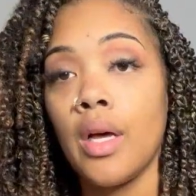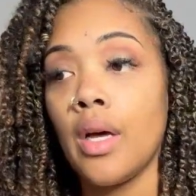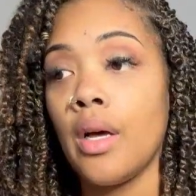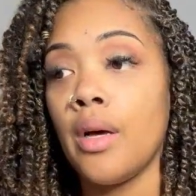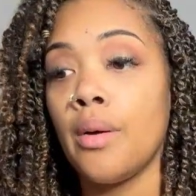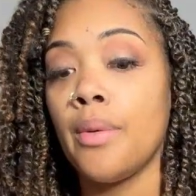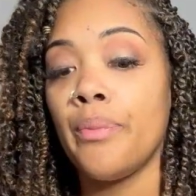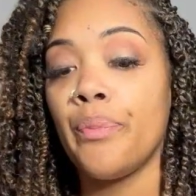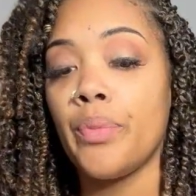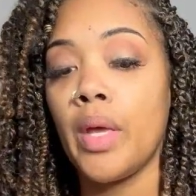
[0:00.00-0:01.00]

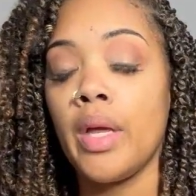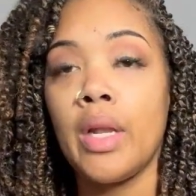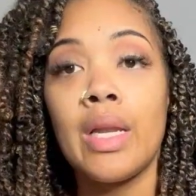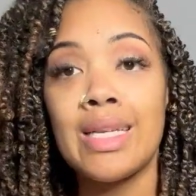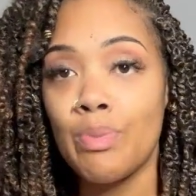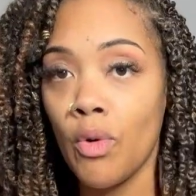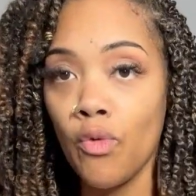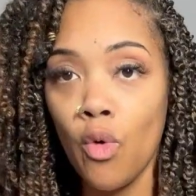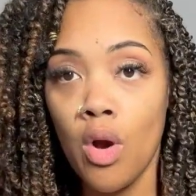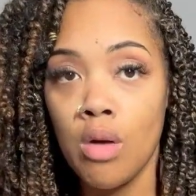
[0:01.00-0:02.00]
Um, and it is
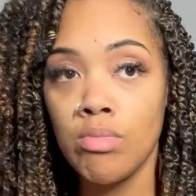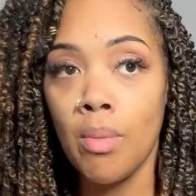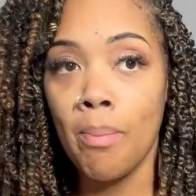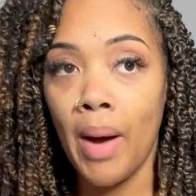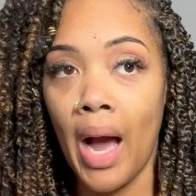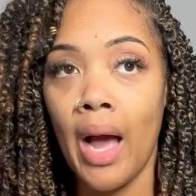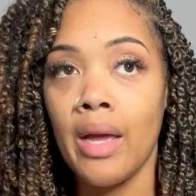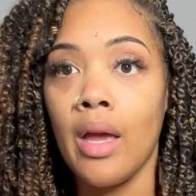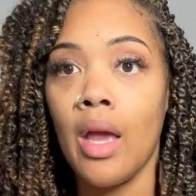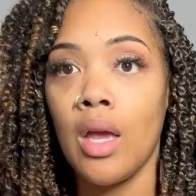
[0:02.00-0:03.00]
performed
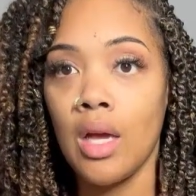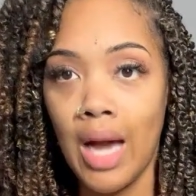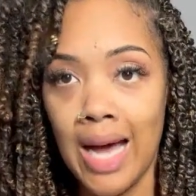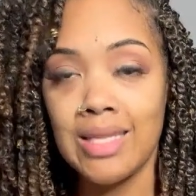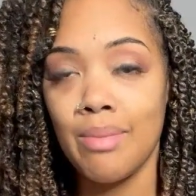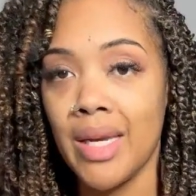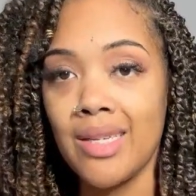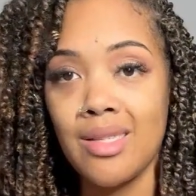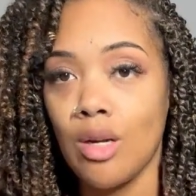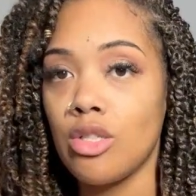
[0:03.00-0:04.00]
by a
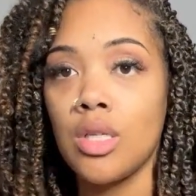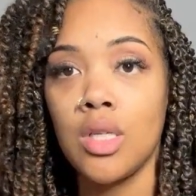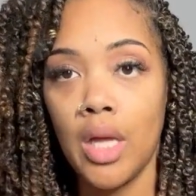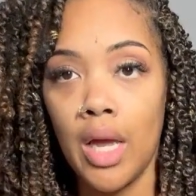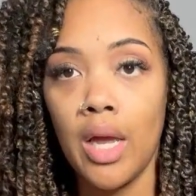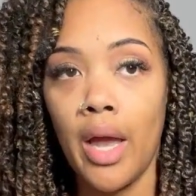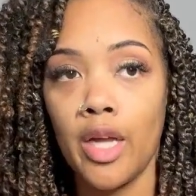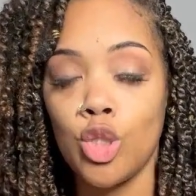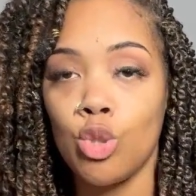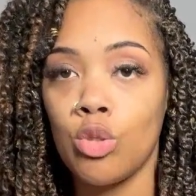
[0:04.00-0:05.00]
cosmetic surgeon, a
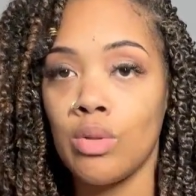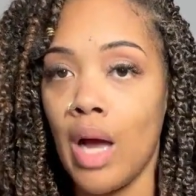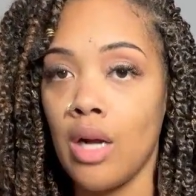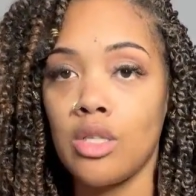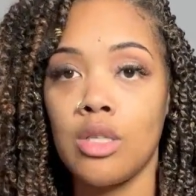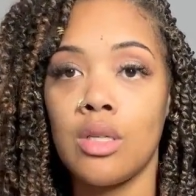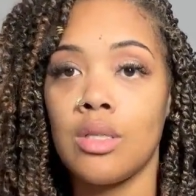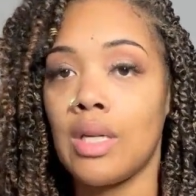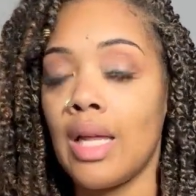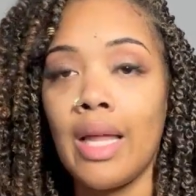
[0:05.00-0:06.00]
actual
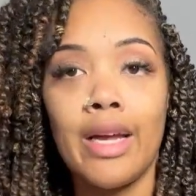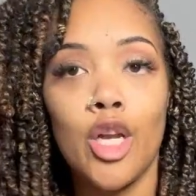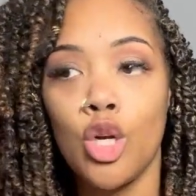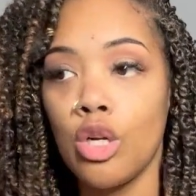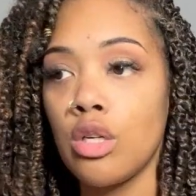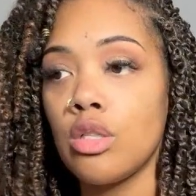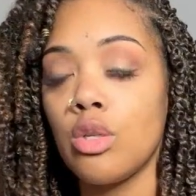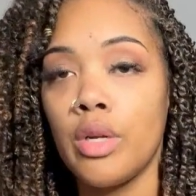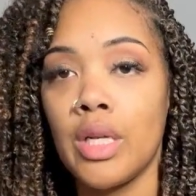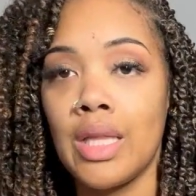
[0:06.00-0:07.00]
doctor, not like a nurse
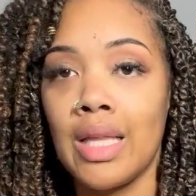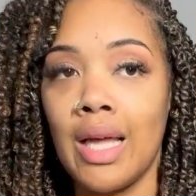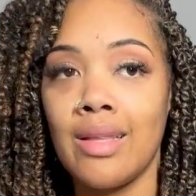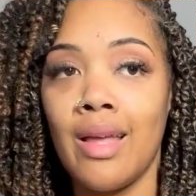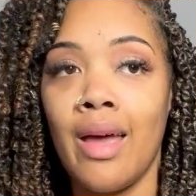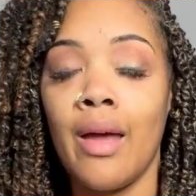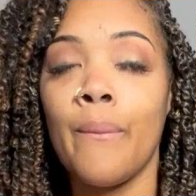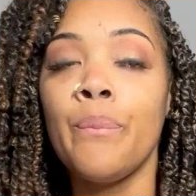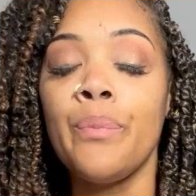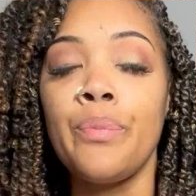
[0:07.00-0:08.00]
or anything like that.
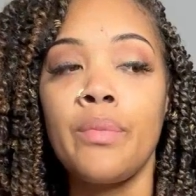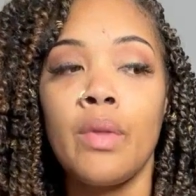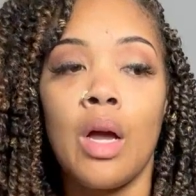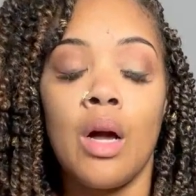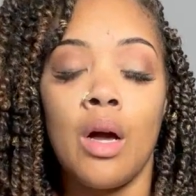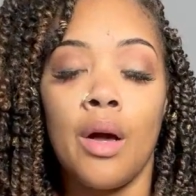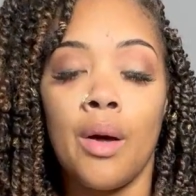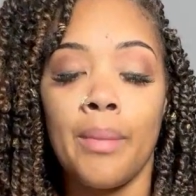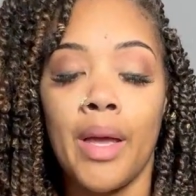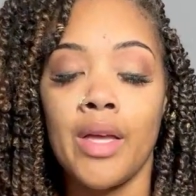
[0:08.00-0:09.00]

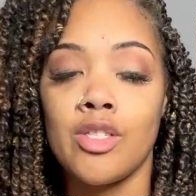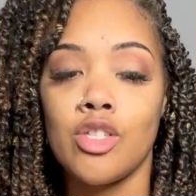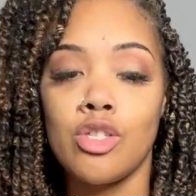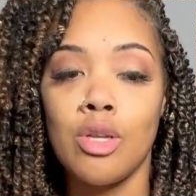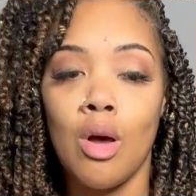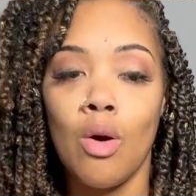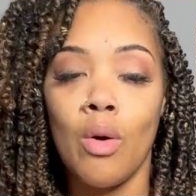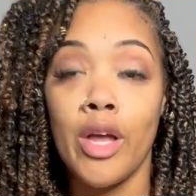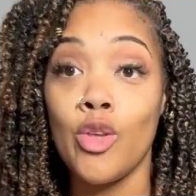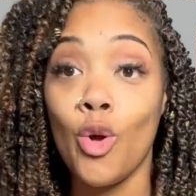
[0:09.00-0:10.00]
Um, and
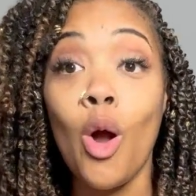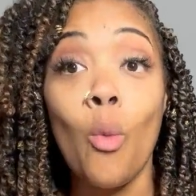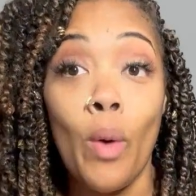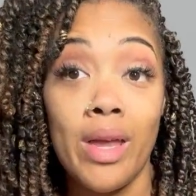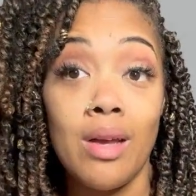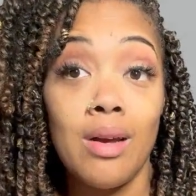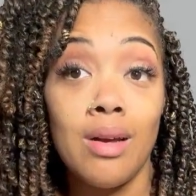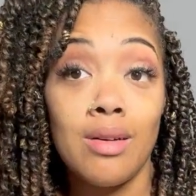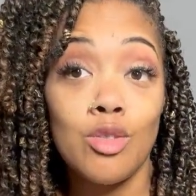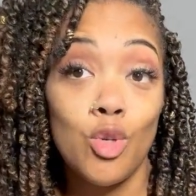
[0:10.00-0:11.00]
so, and you're awake
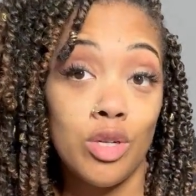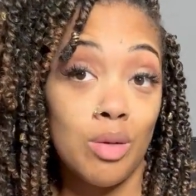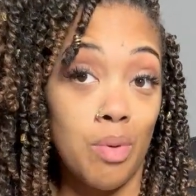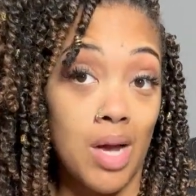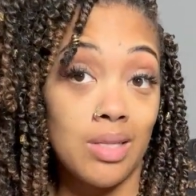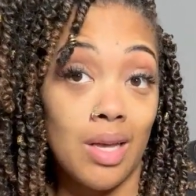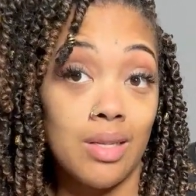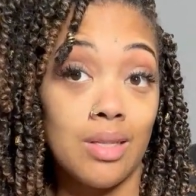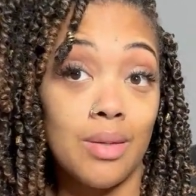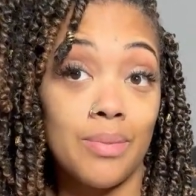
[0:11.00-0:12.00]
during the process.